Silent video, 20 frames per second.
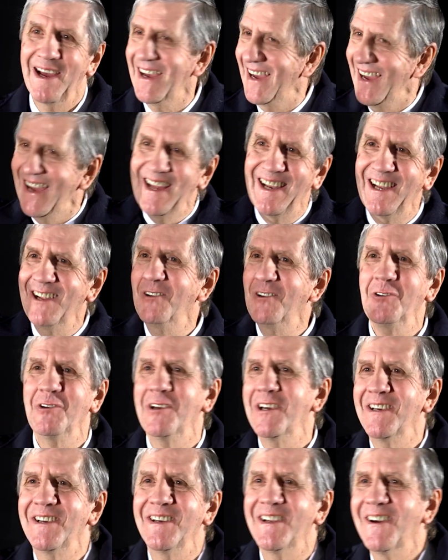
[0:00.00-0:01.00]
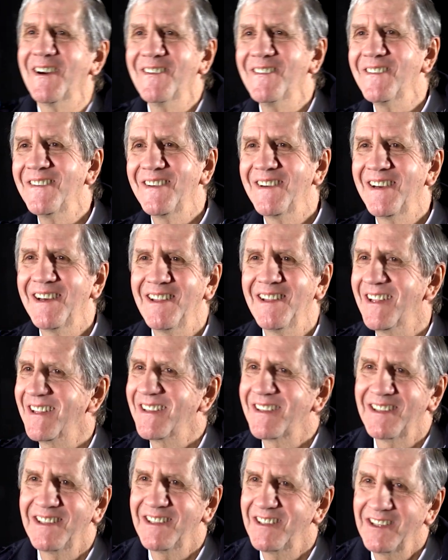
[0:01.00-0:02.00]
hallelujah, you know, this,
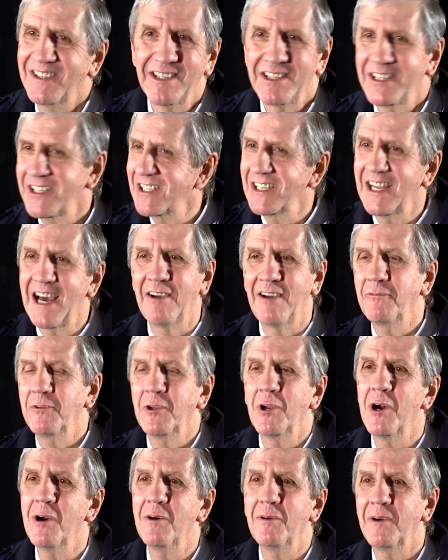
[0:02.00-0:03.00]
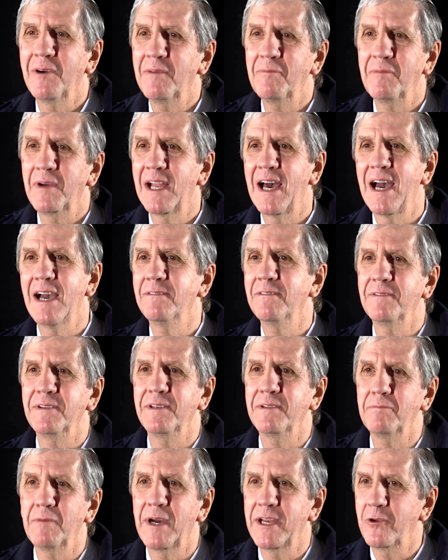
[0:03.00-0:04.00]
this is life, you know, I'm alive
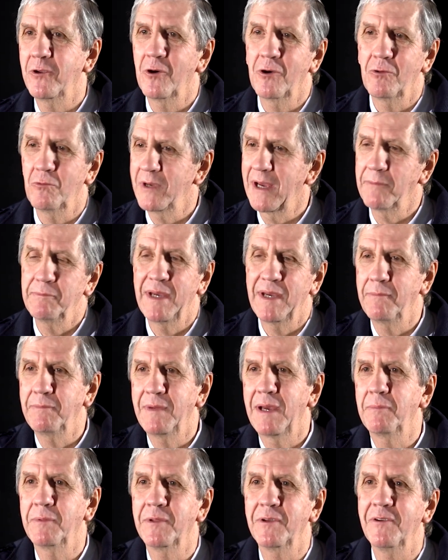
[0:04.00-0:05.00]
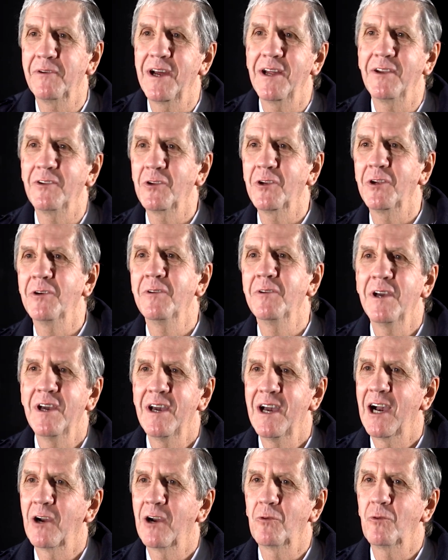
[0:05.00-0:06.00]
and my dog yep, yep, yeps around, you know.
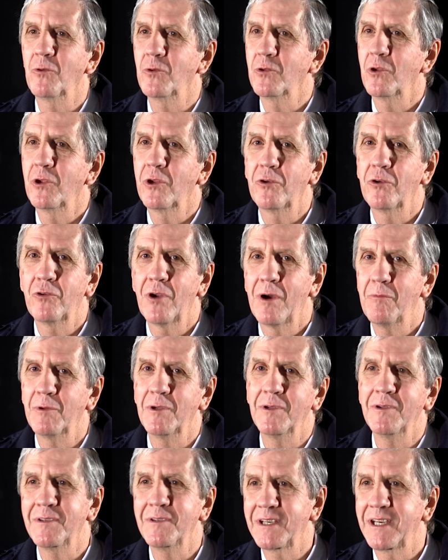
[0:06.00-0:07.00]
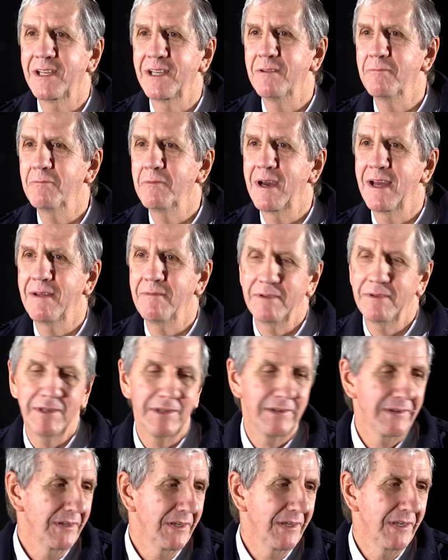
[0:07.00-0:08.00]
I cause a lot of trouble, get in my,
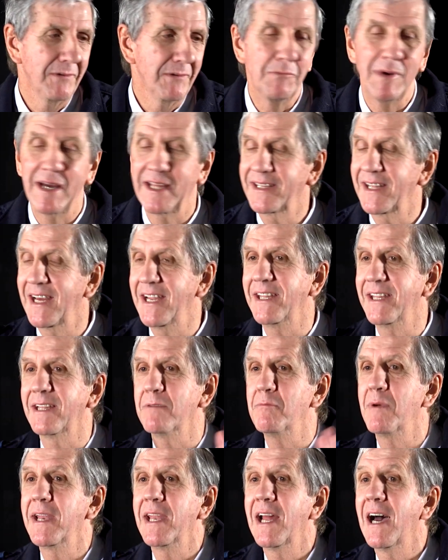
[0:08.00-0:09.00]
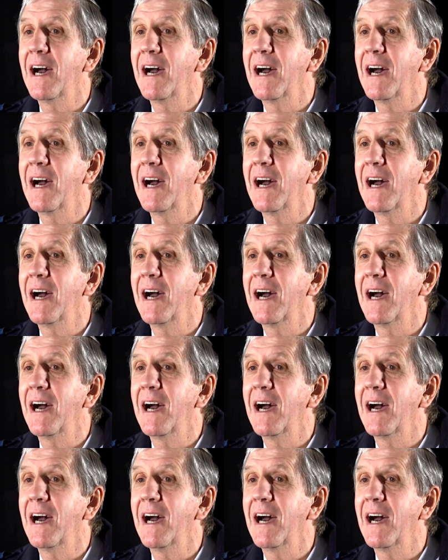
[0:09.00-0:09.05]
get in my sons and my,